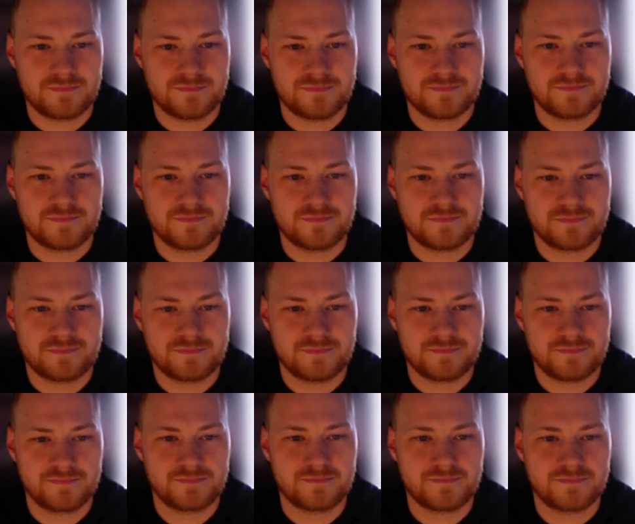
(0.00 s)

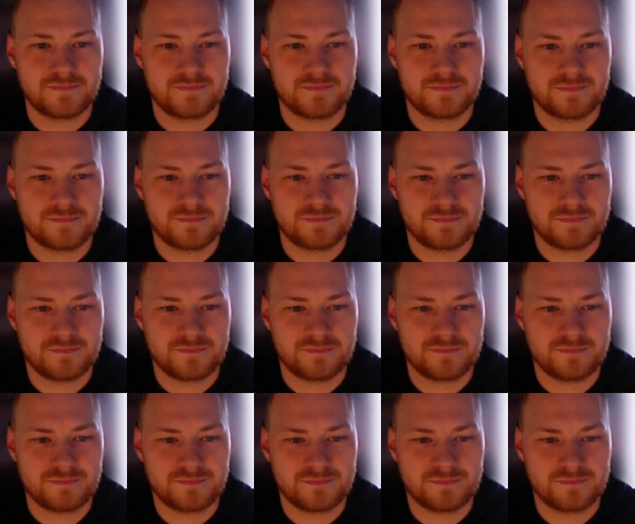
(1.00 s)

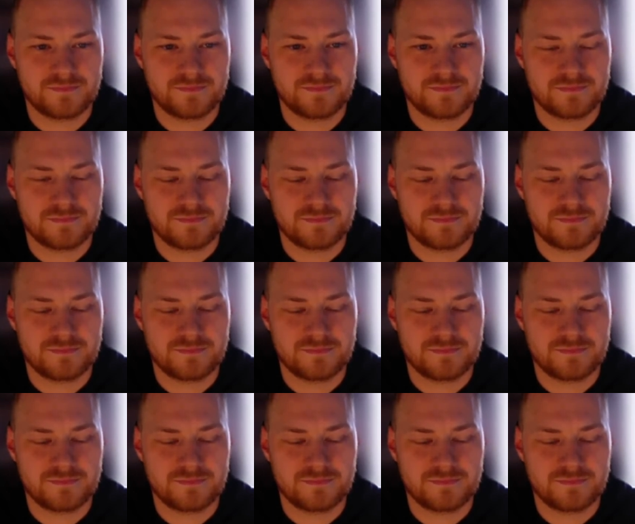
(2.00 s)
[no speech]